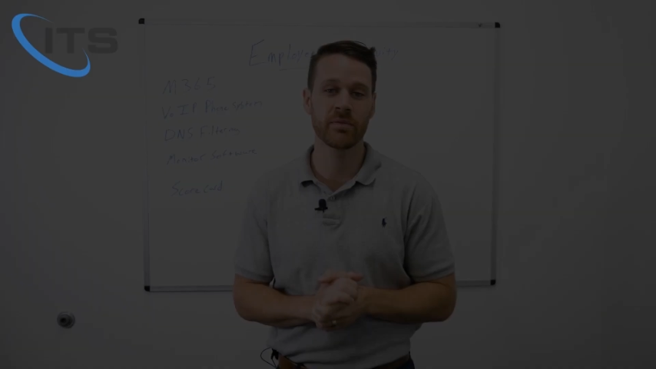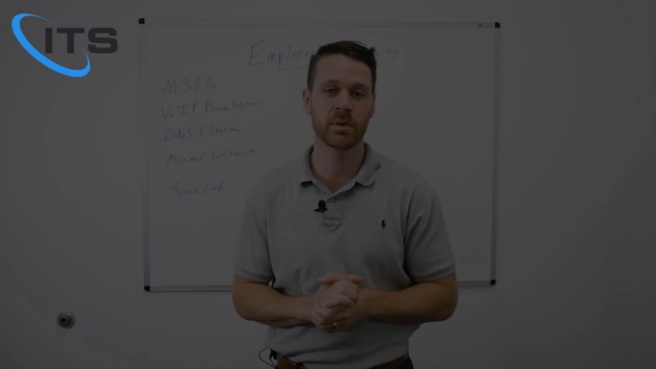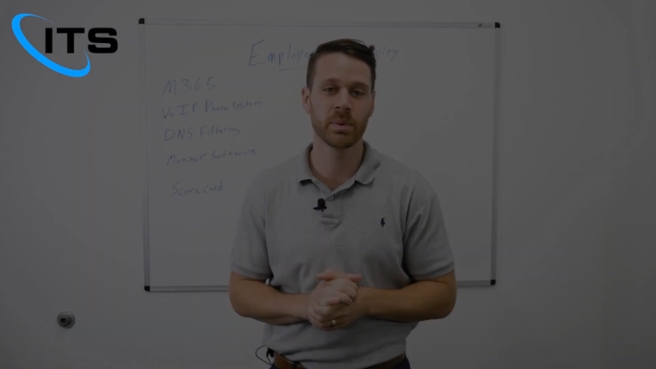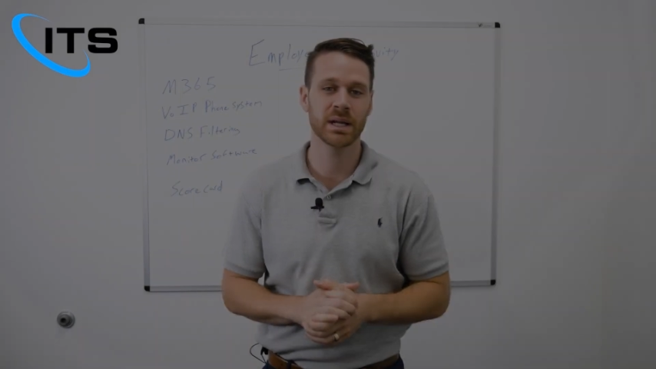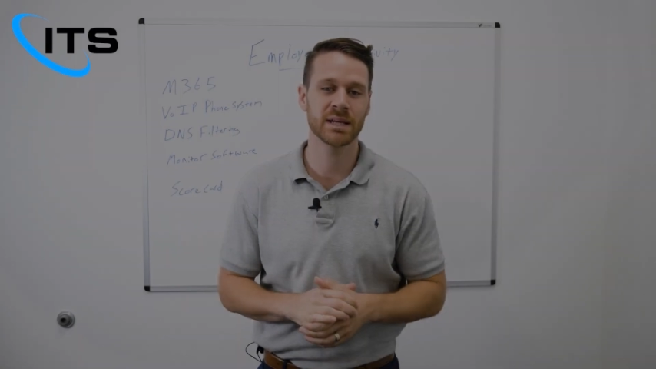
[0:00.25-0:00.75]

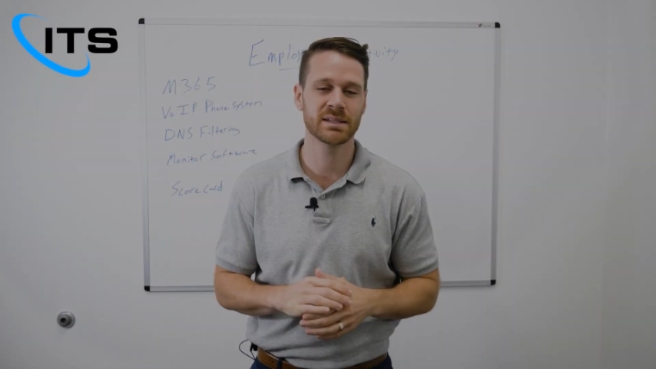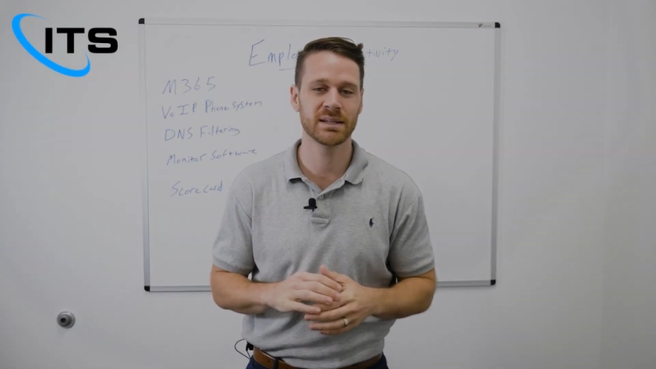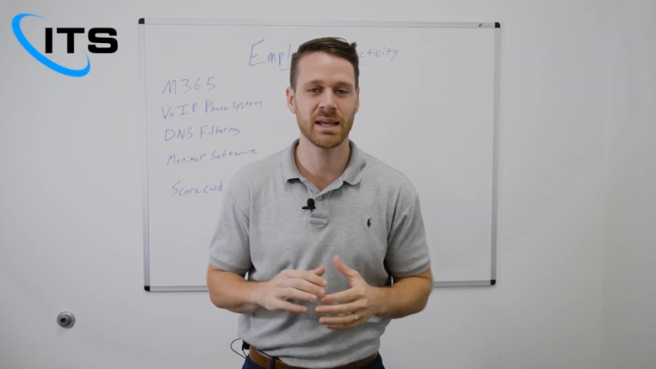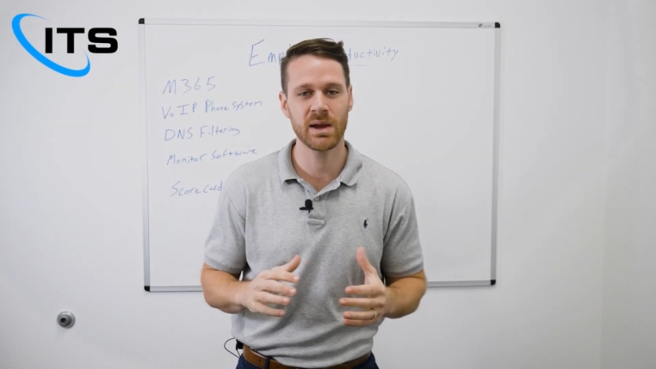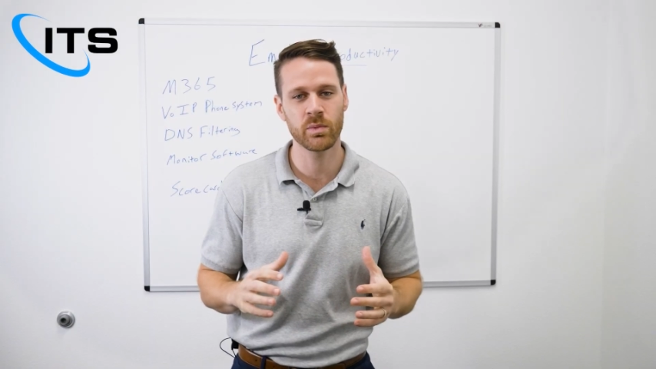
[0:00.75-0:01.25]
everybody.
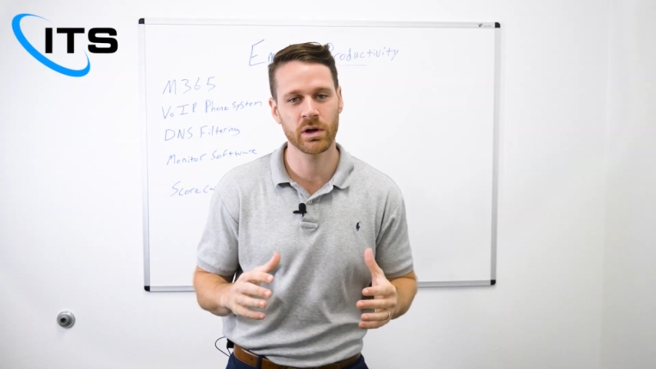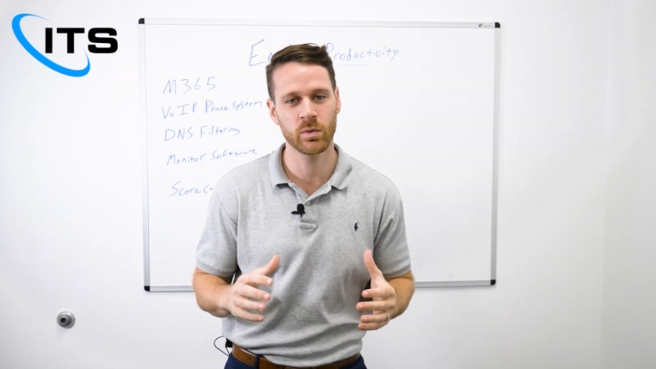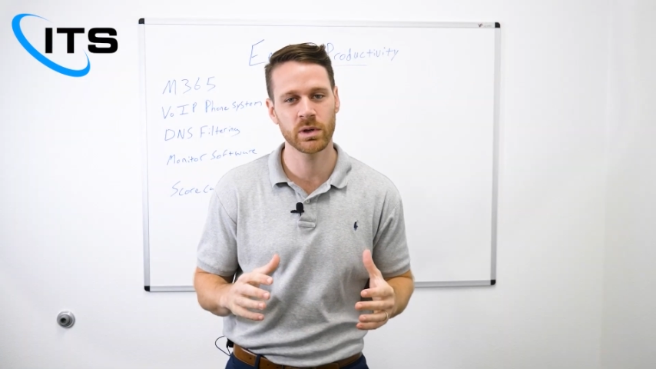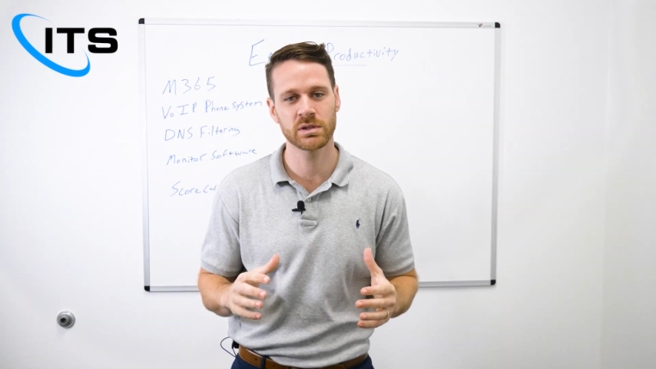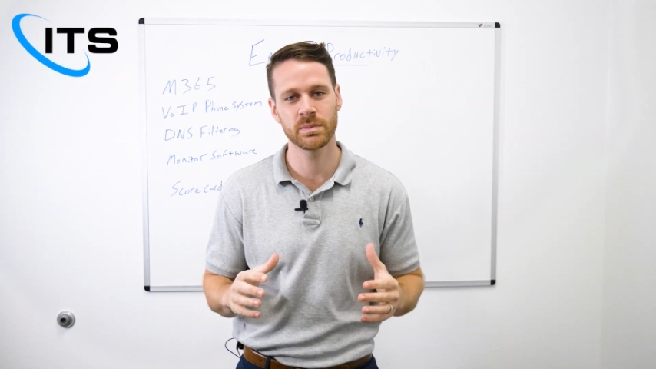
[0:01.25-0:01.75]
Today we're
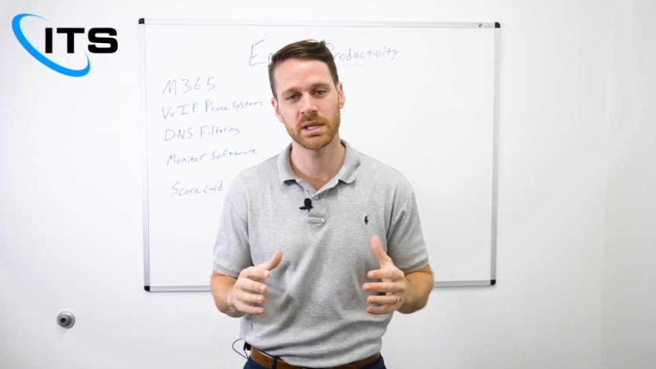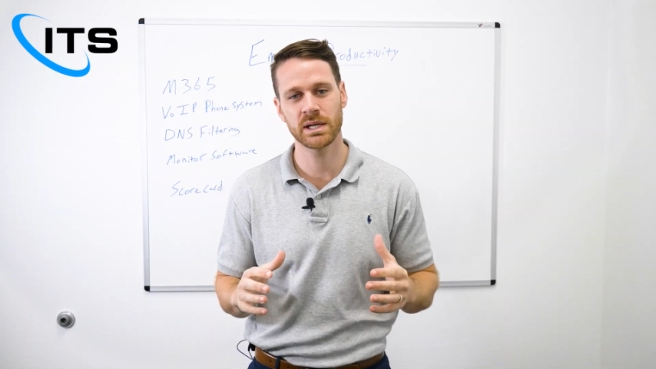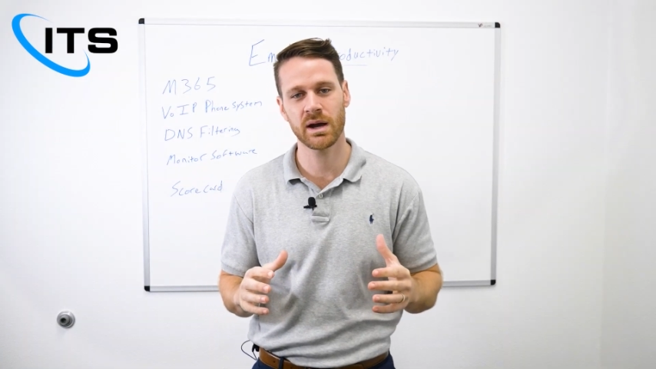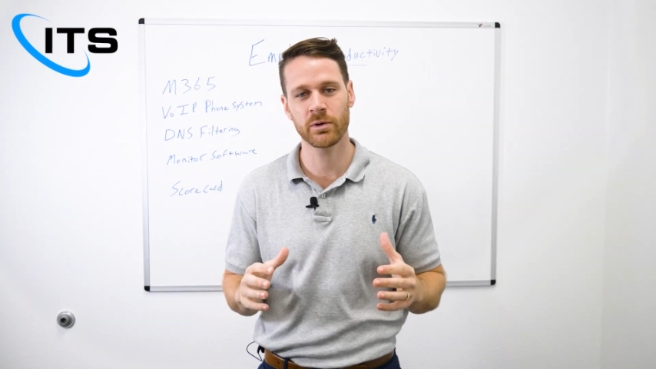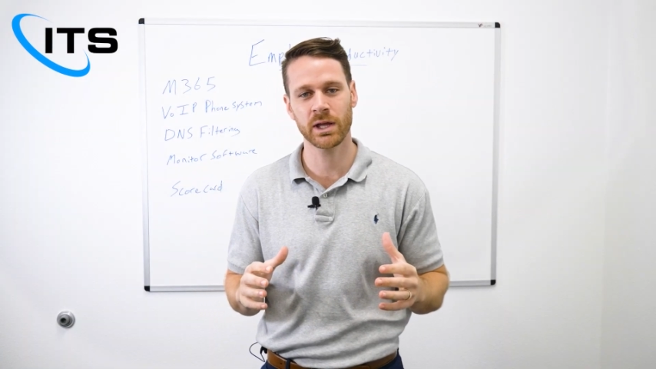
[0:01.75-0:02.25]
going to be
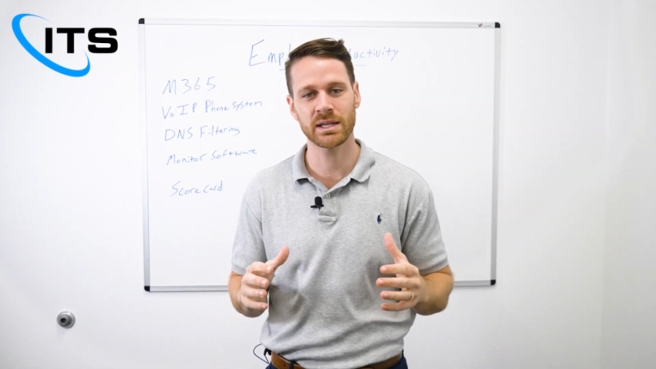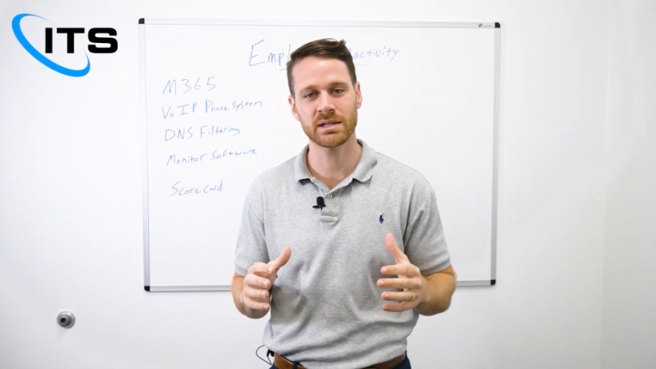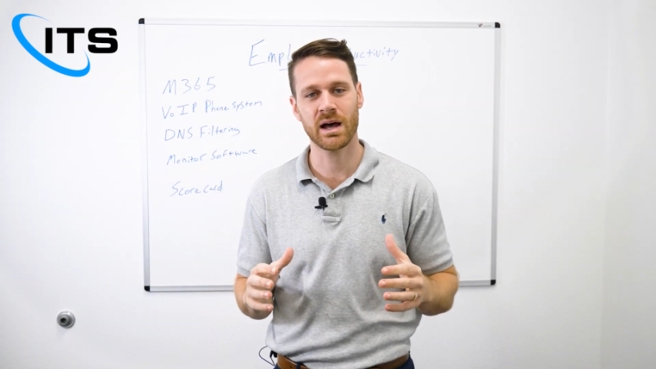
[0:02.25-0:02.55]
covering a